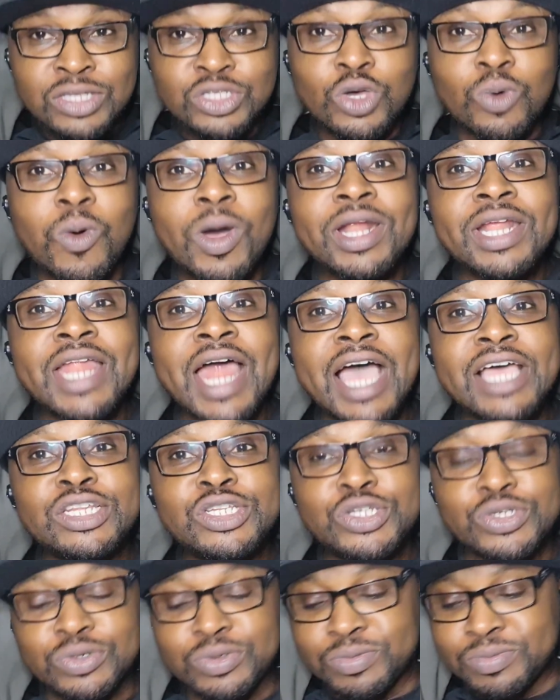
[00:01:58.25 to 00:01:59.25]
So what did I
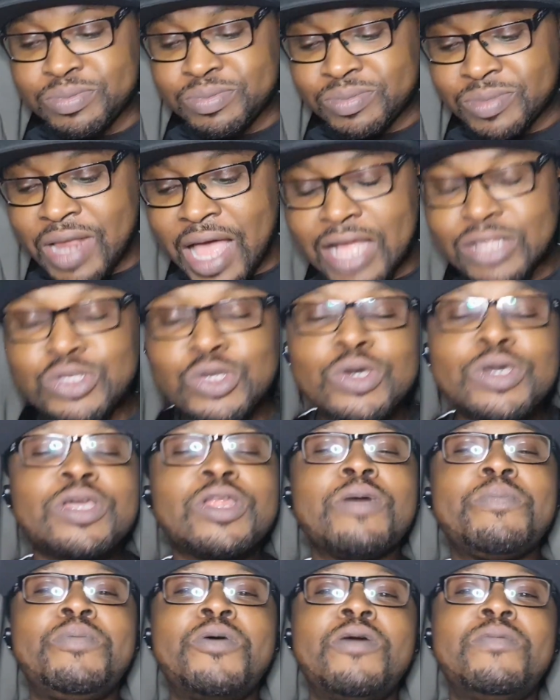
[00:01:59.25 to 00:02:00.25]
do? I took
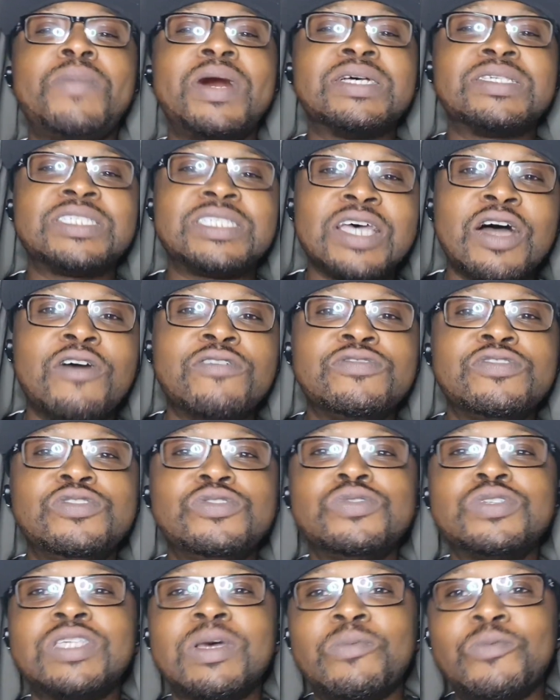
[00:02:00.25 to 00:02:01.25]
it upon myself to
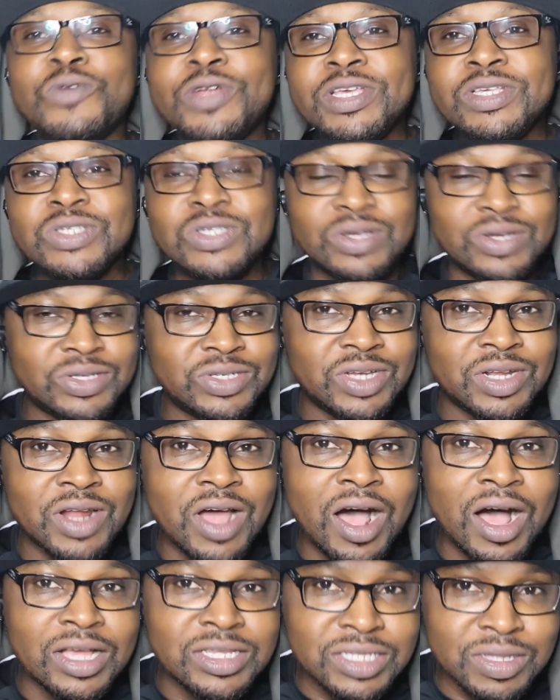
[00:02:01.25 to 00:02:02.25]
do some research
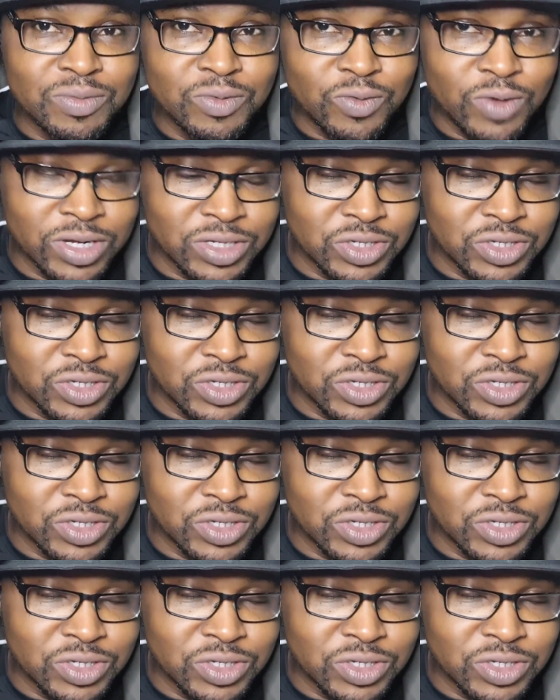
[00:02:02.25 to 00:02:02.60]
and ask some